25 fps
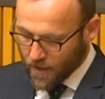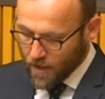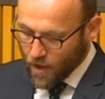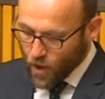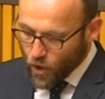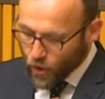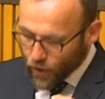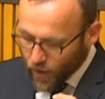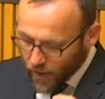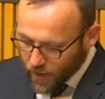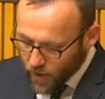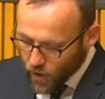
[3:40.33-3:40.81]

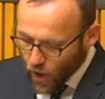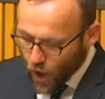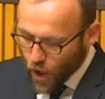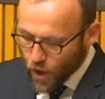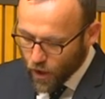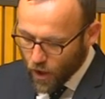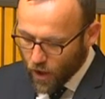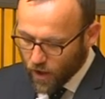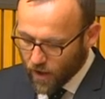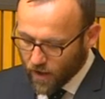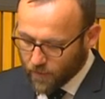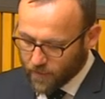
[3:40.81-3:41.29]
who can no
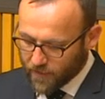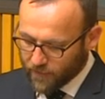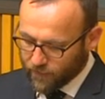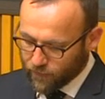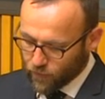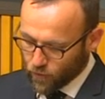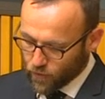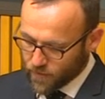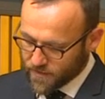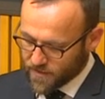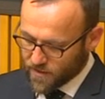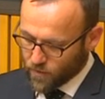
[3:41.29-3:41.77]
longer be
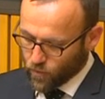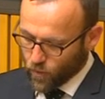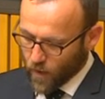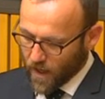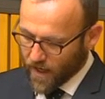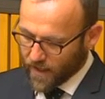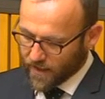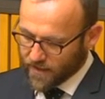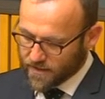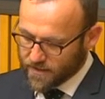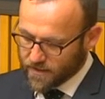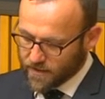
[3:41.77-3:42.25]
forced to
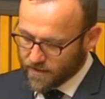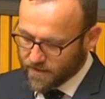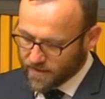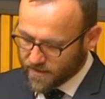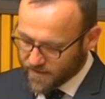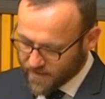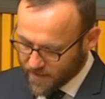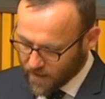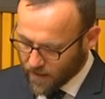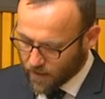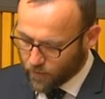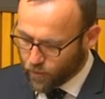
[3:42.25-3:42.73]
wait to
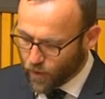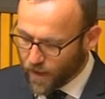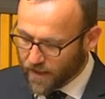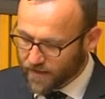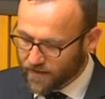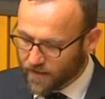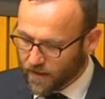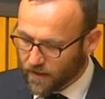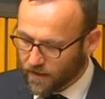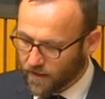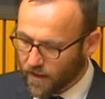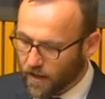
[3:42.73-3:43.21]
celebrate
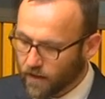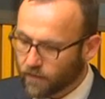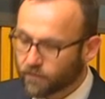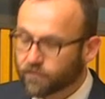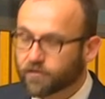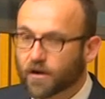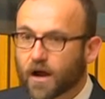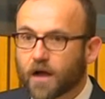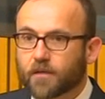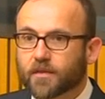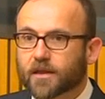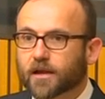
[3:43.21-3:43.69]
their love
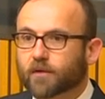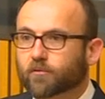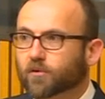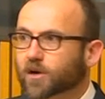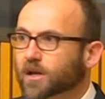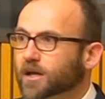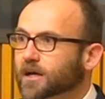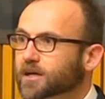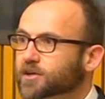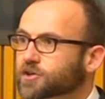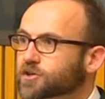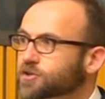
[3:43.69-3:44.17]
and their
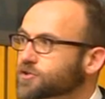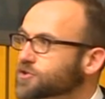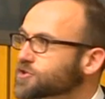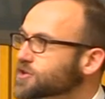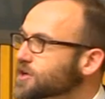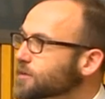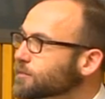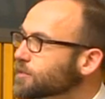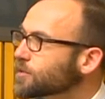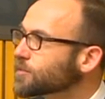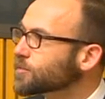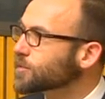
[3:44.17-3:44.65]

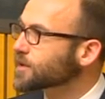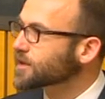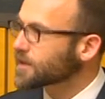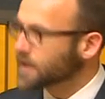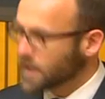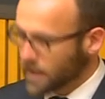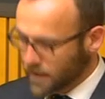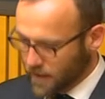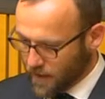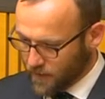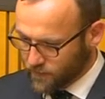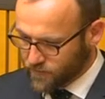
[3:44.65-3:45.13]
relationship with
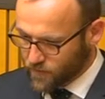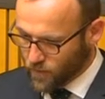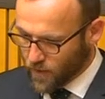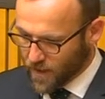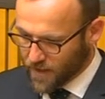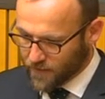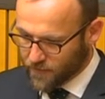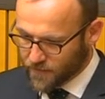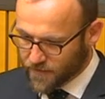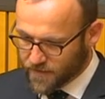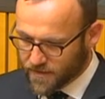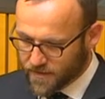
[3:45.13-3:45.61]
their loved
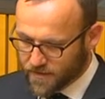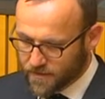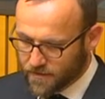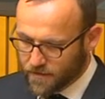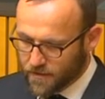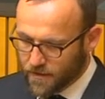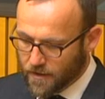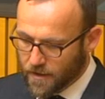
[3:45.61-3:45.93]
ones,